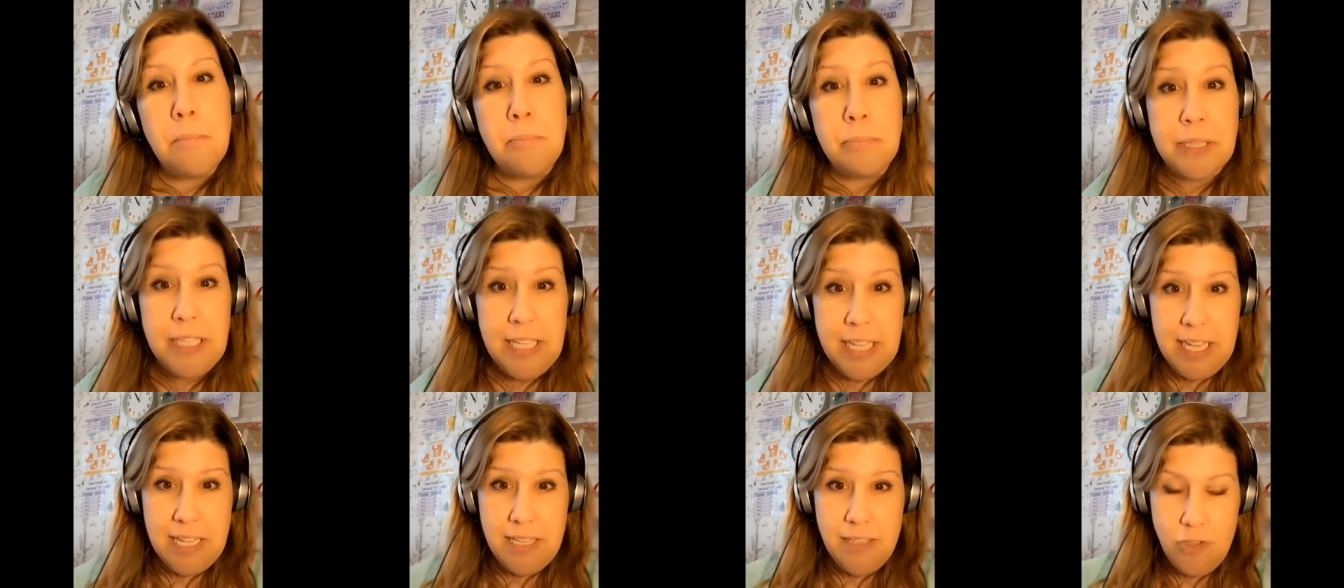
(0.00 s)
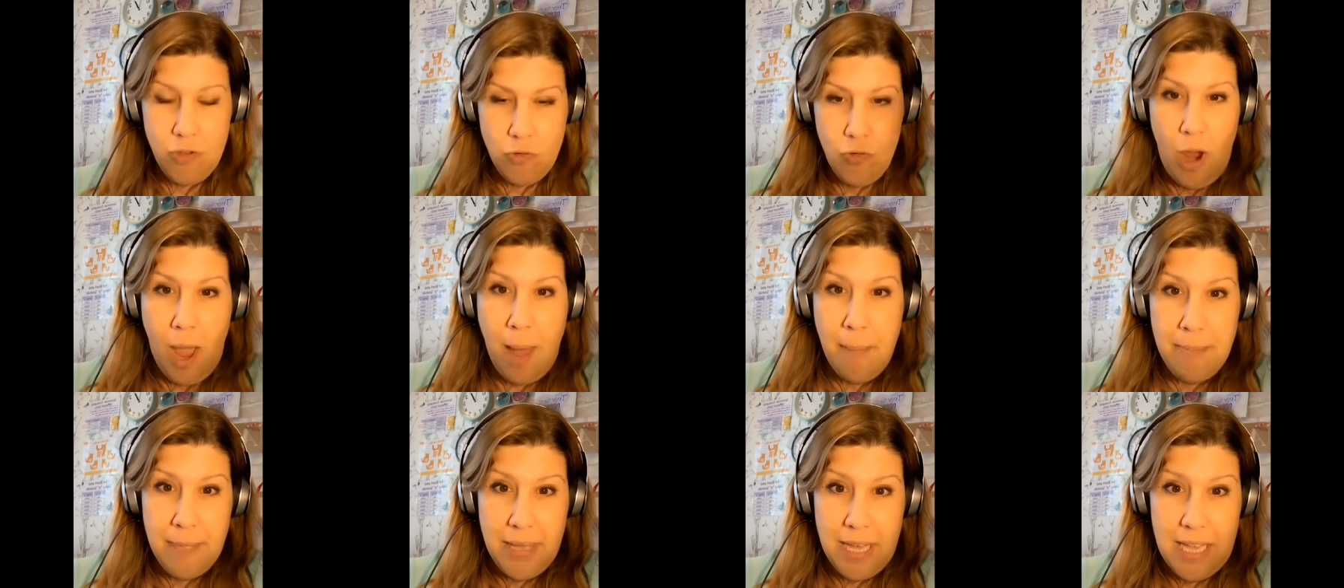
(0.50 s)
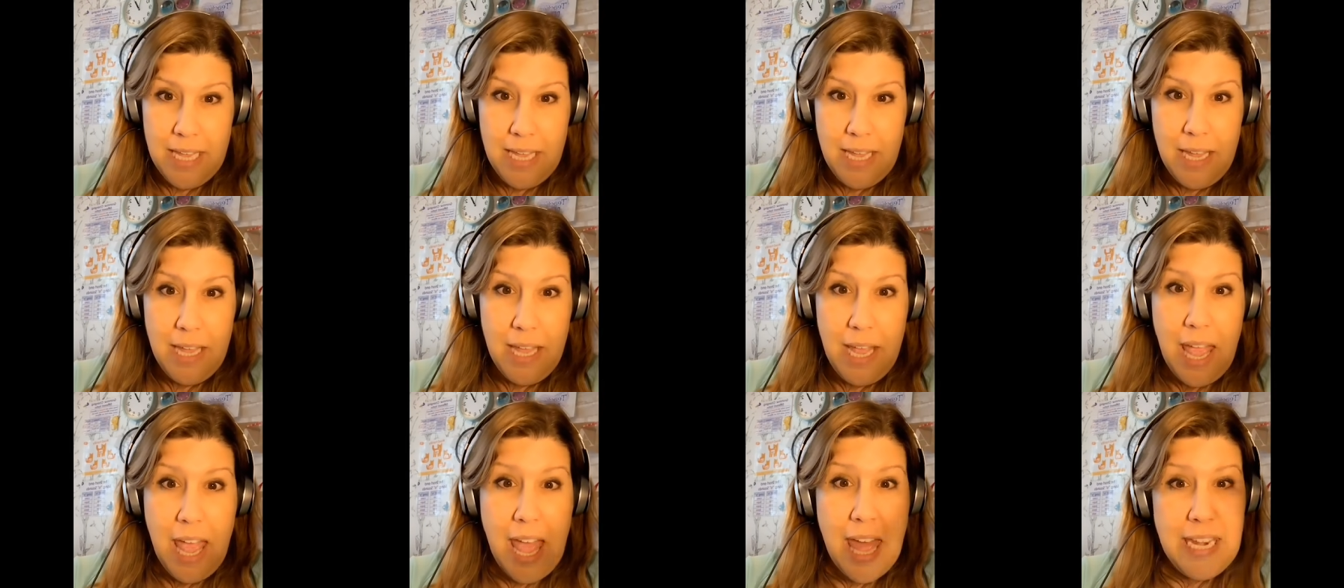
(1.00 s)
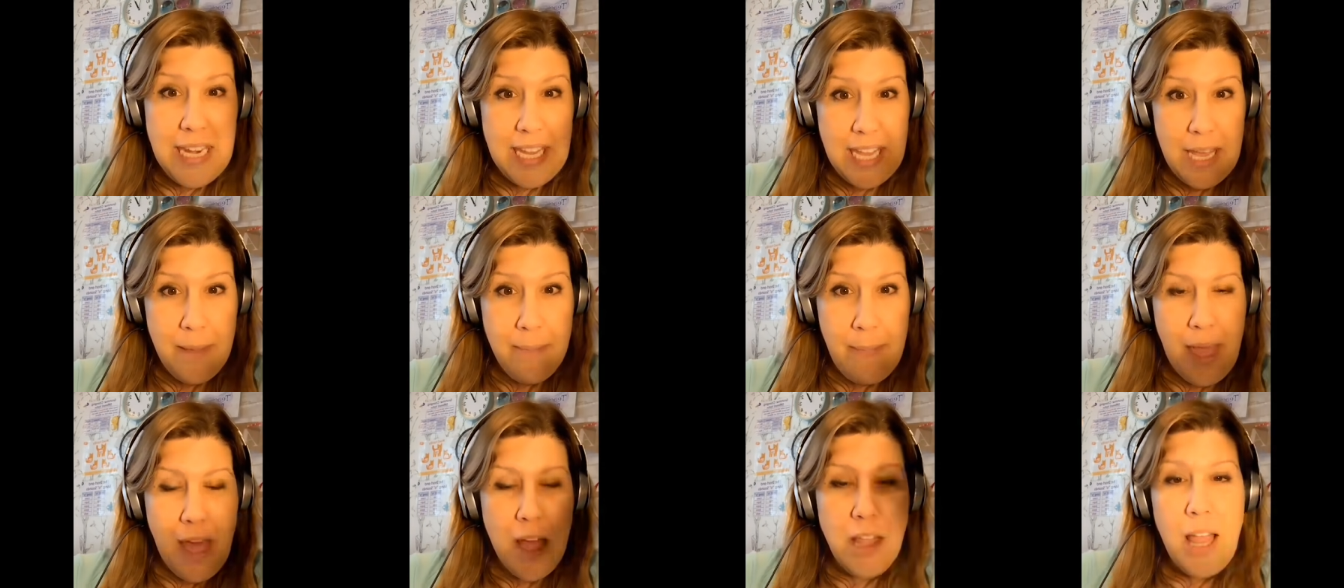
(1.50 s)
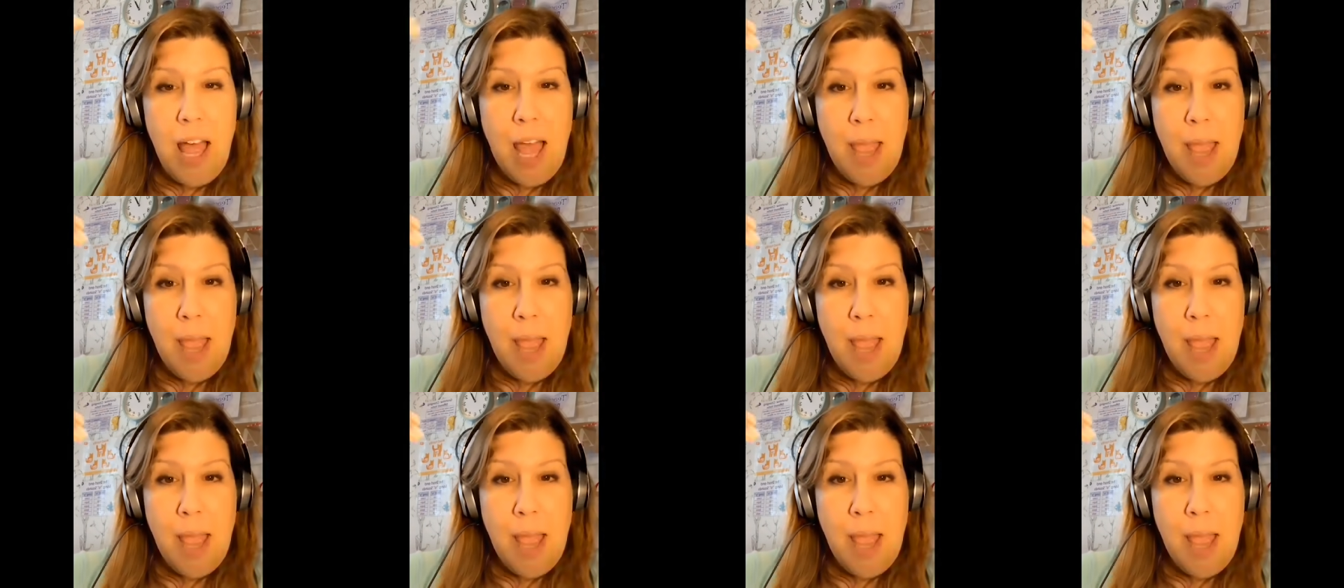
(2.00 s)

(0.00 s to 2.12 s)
please drop me a, an email.